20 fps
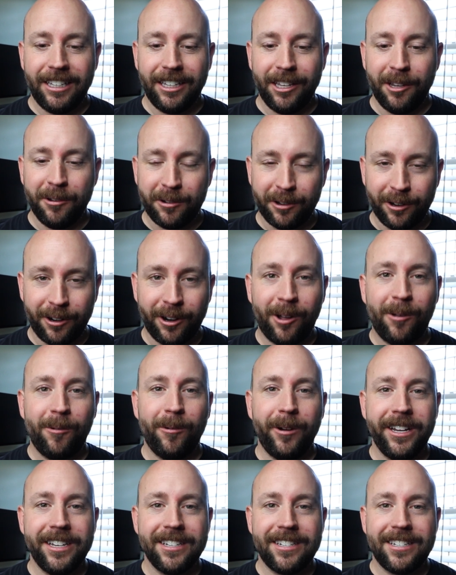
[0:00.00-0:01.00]
you should
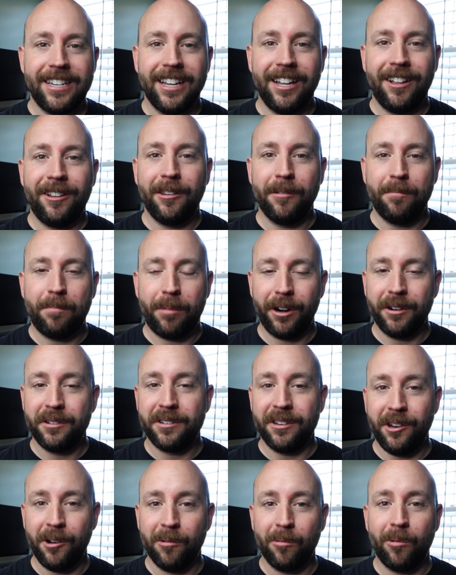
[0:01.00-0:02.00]
always tell the
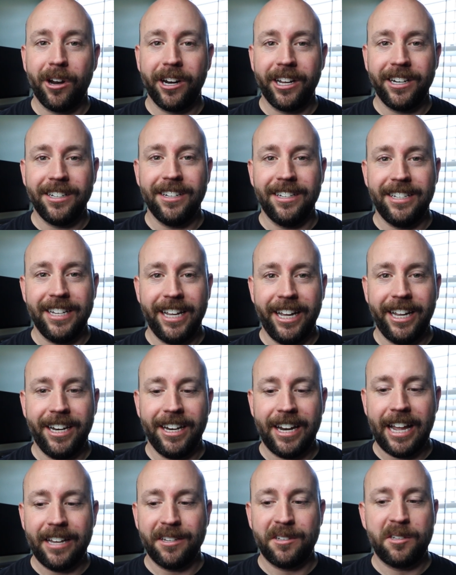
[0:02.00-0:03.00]
person you're wanting to
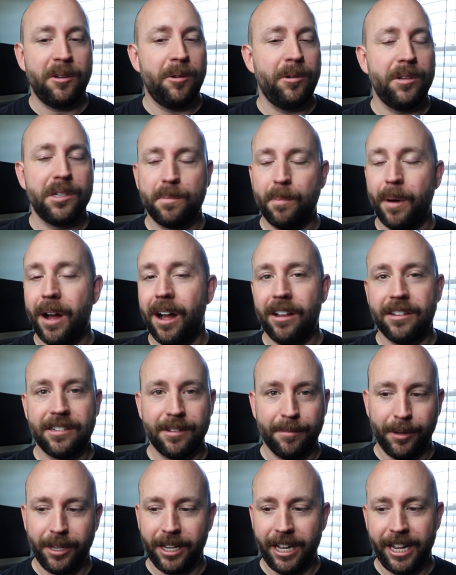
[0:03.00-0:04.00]
date as soon as possible,